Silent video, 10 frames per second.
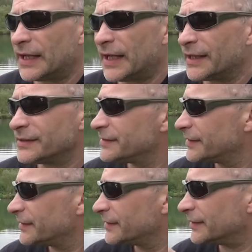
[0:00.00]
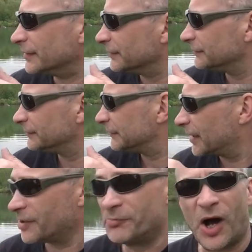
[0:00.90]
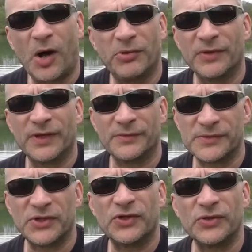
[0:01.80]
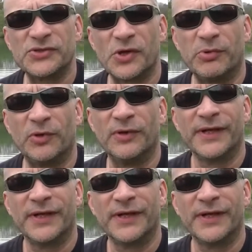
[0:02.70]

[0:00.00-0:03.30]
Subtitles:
and a barbel that was a good double